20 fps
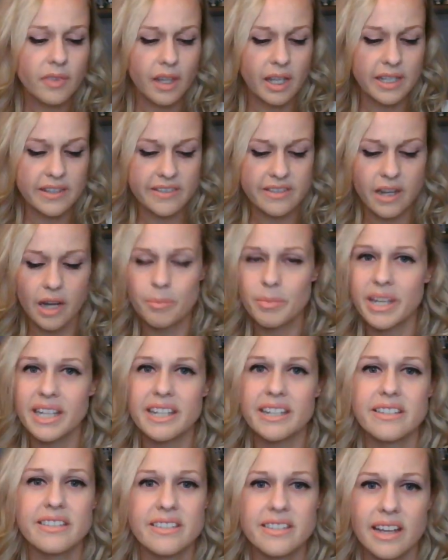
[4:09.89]
It's not
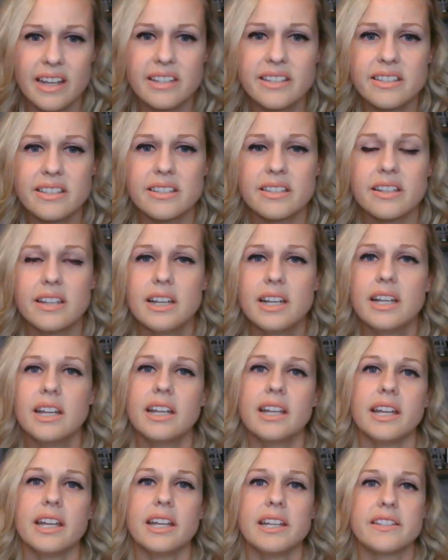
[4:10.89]
making sense.
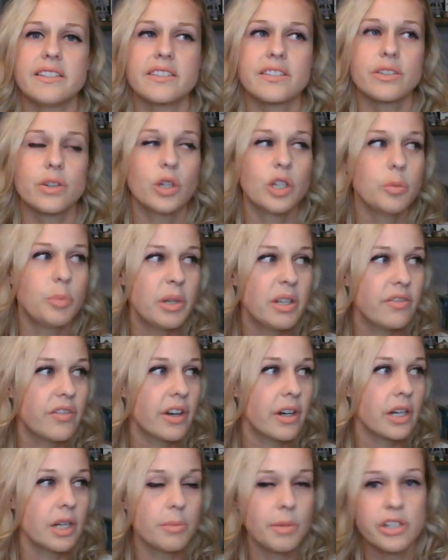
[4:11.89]
It could be
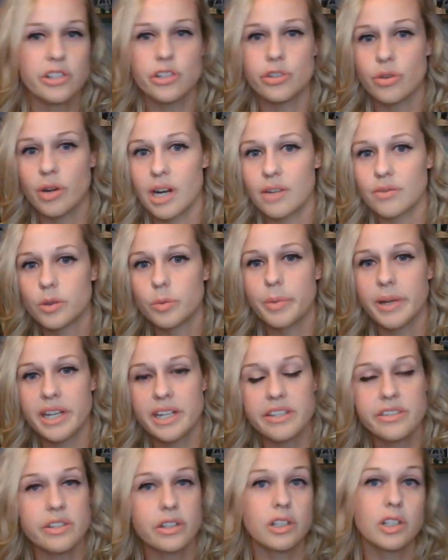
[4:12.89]
very much
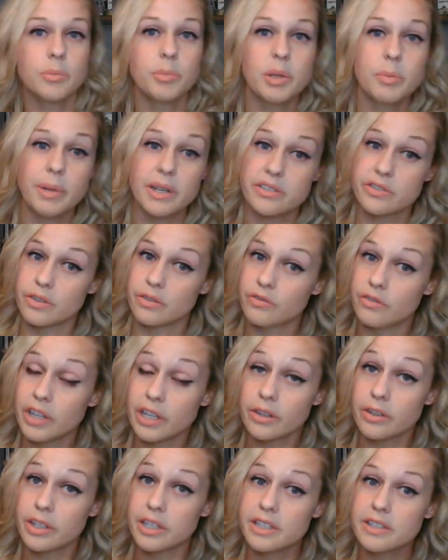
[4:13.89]
travel-based. It could be based on
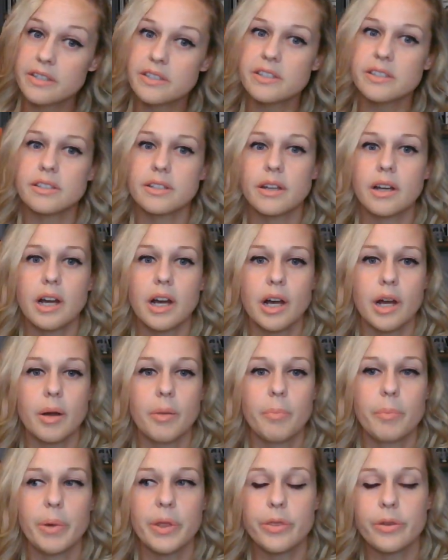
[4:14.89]
variants,
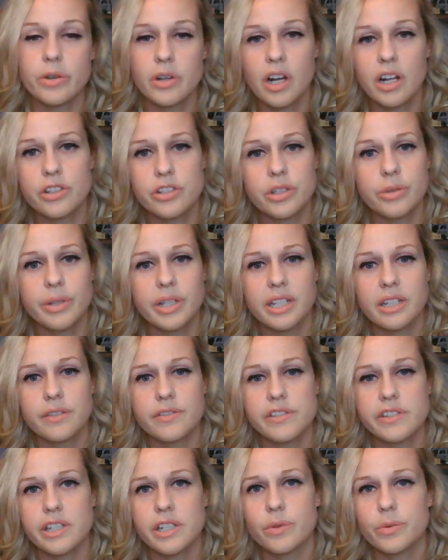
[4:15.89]
but they're not doing enough
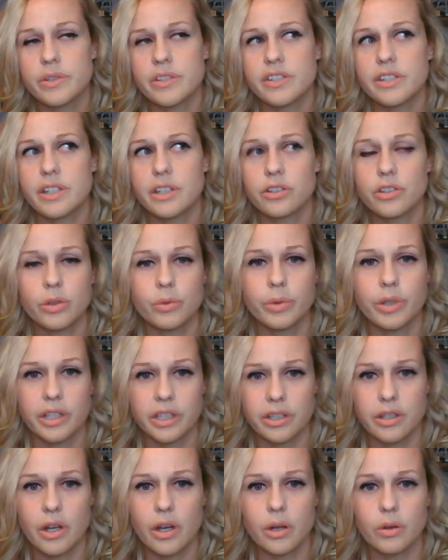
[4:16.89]
sequencing to really
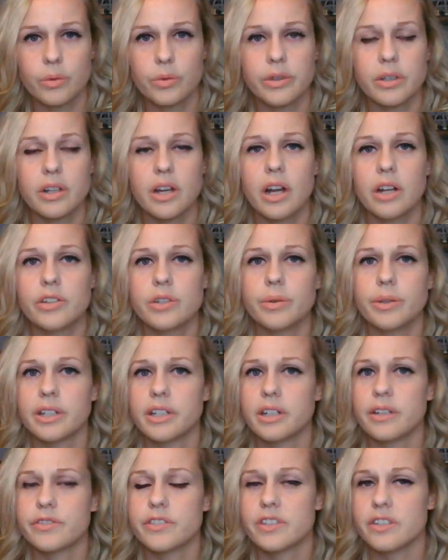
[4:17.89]
know. They're not doing
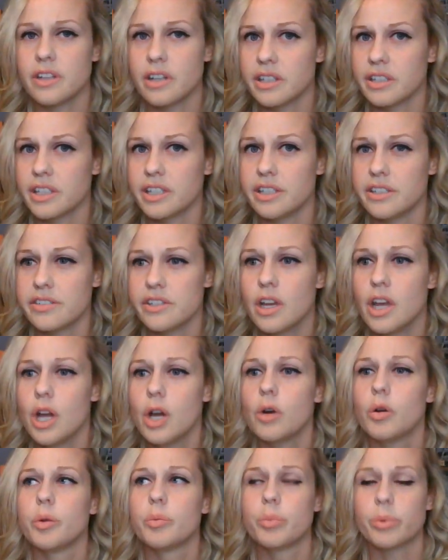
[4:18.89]
enough studies
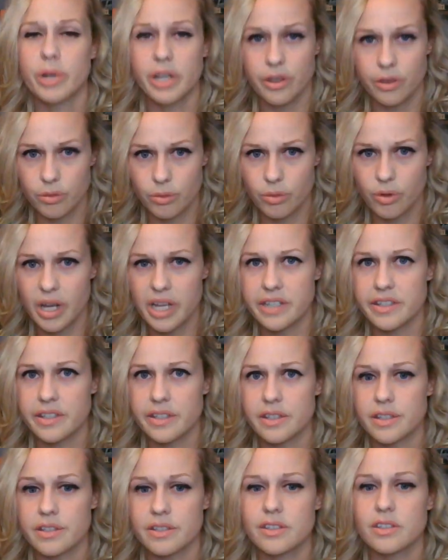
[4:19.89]
on breakthrough
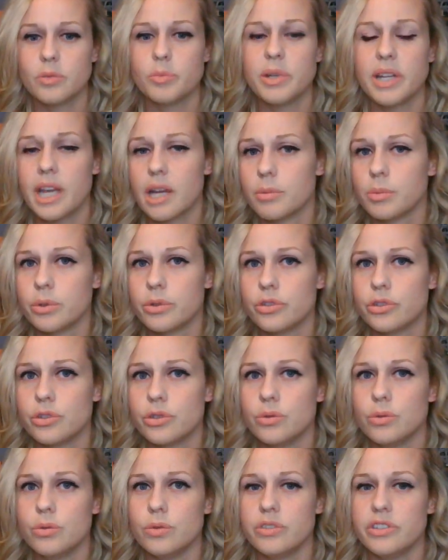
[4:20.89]
cases to be able
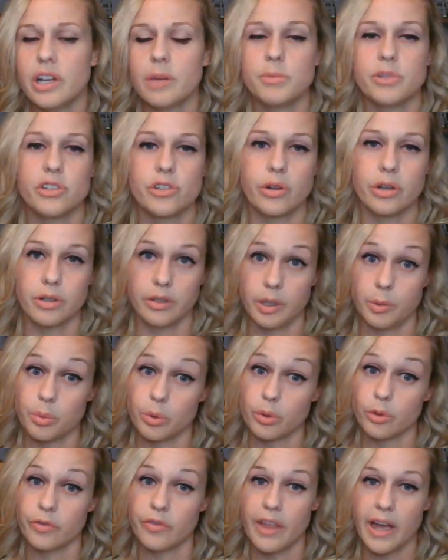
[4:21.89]
to demonstratively
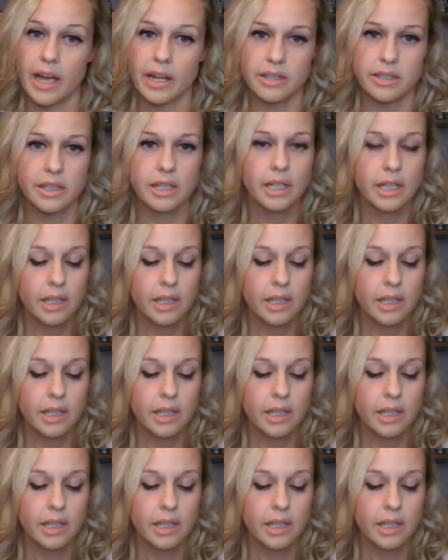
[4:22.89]
prove that.